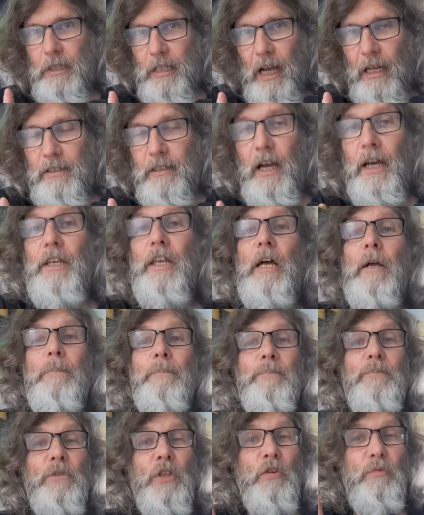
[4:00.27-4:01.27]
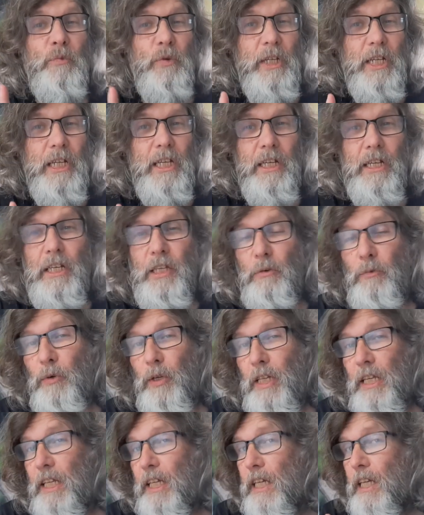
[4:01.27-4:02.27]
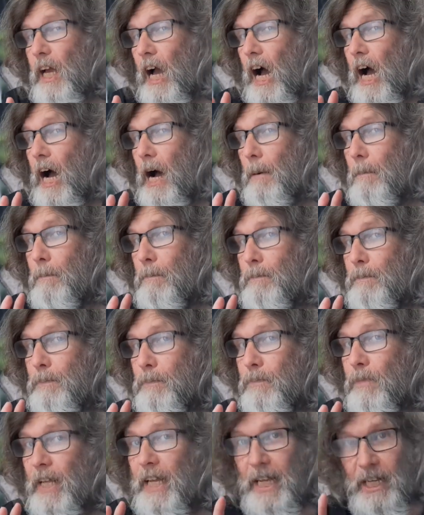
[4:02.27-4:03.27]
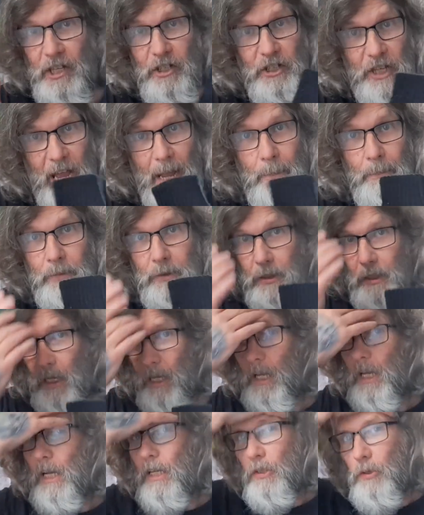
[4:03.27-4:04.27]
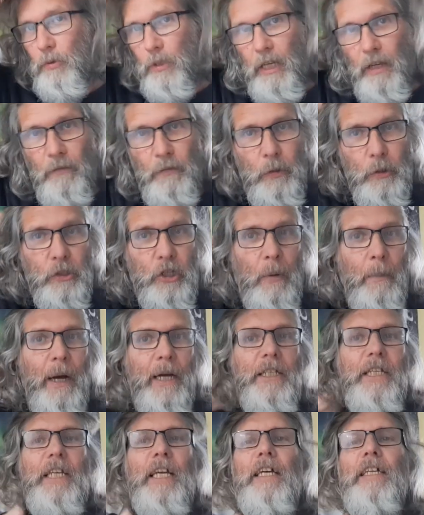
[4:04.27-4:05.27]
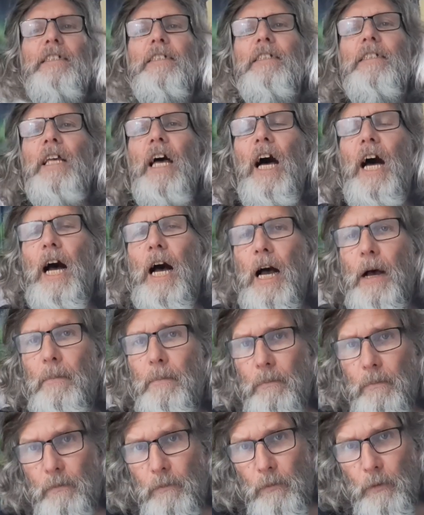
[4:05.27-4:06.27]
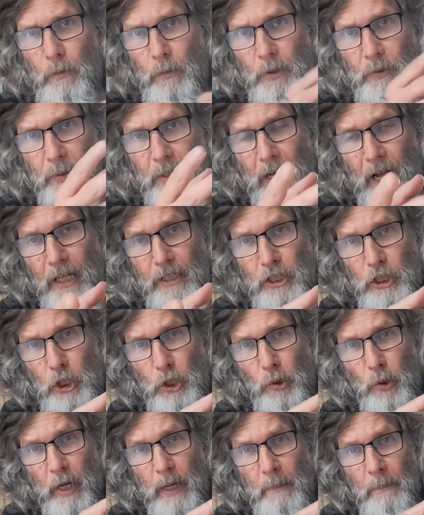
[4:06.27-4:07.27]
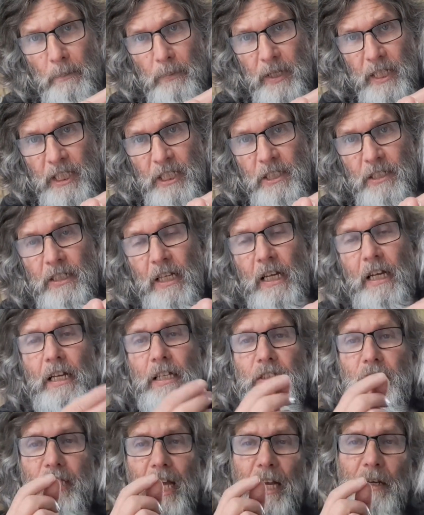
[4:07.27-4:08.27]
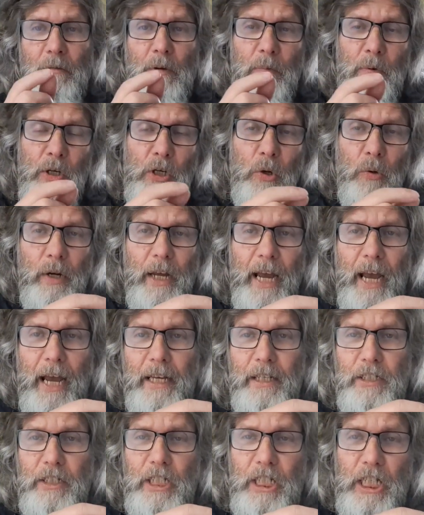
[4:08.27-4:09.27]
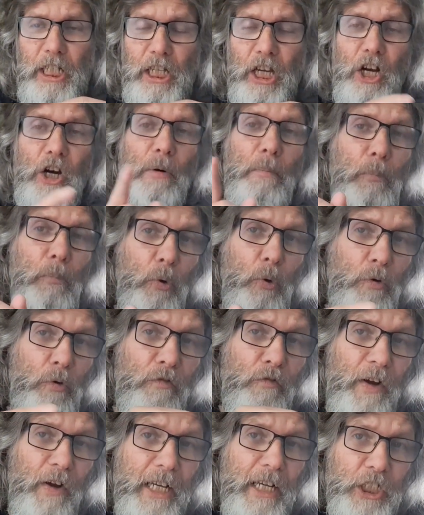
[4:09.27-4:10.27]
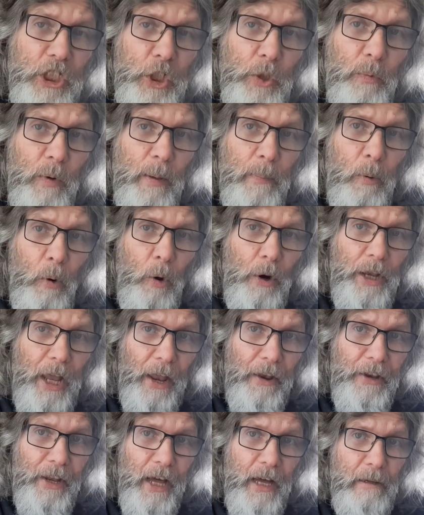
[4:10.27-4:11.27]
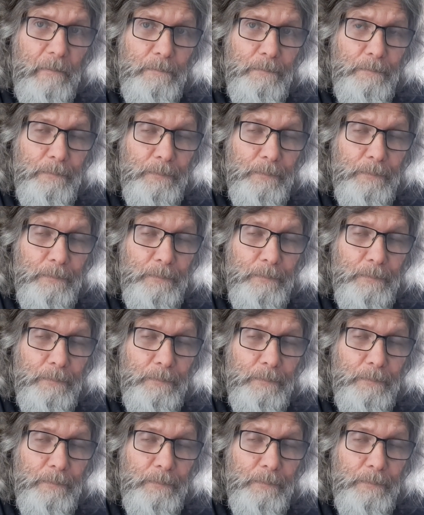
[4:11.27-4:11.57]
star sign, really really um, in depth to give you some ideas um, with regards to your imprints. Then we will look at the moon phase you were born under.